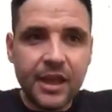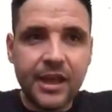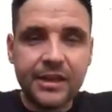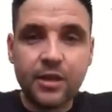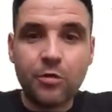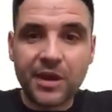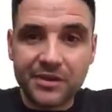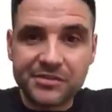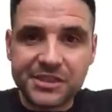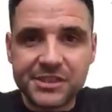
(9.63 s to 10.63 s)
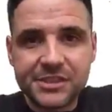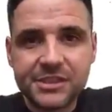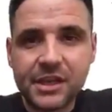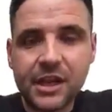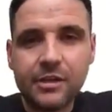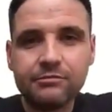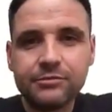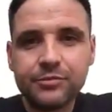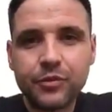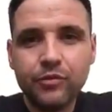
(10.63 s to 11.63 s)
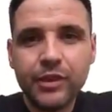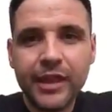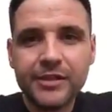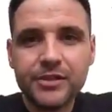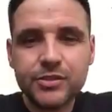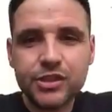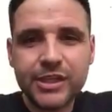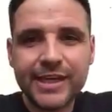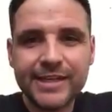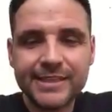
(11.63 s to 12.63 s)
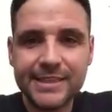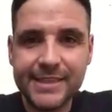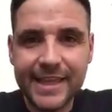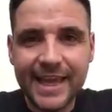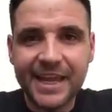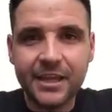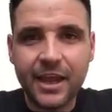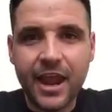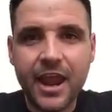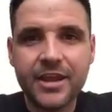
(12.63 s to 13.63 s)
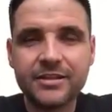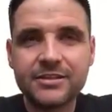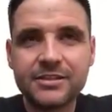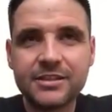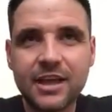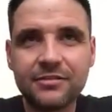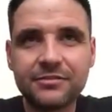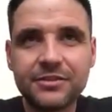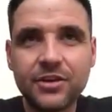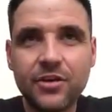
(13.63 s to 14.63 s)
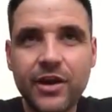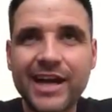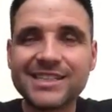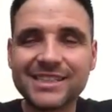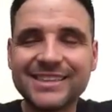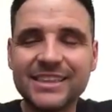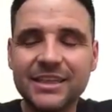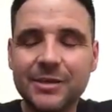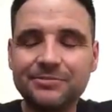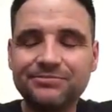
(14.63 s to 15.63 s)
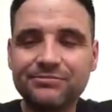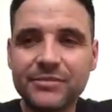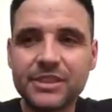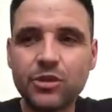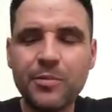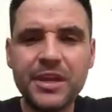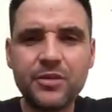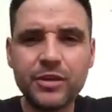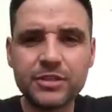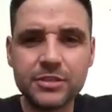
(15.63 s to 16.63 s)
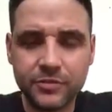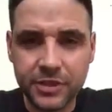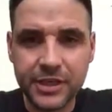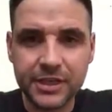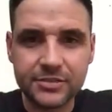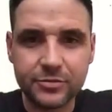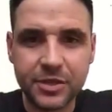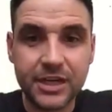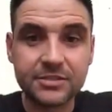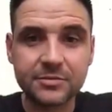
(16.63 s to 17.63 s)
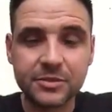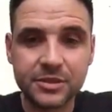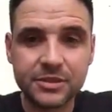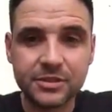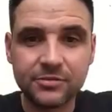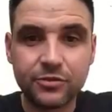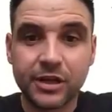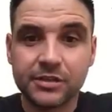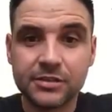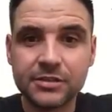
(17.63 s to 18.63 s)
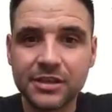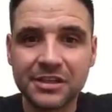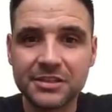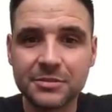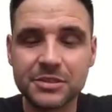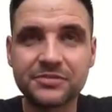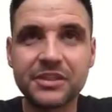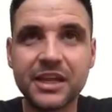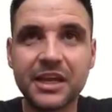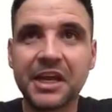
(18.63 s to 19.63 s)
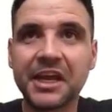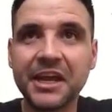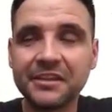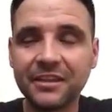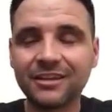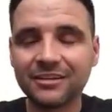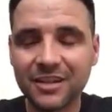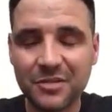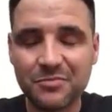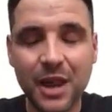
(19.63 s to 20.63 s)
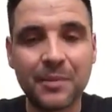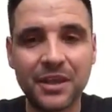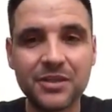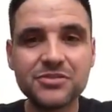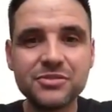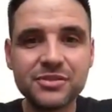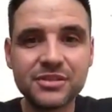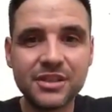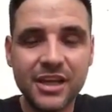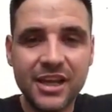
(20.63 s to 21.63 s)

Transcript: and home counties. What I'd like to share today is I've got asked so many questions over the years from customers and friends in terms of their heating and plumbing issues.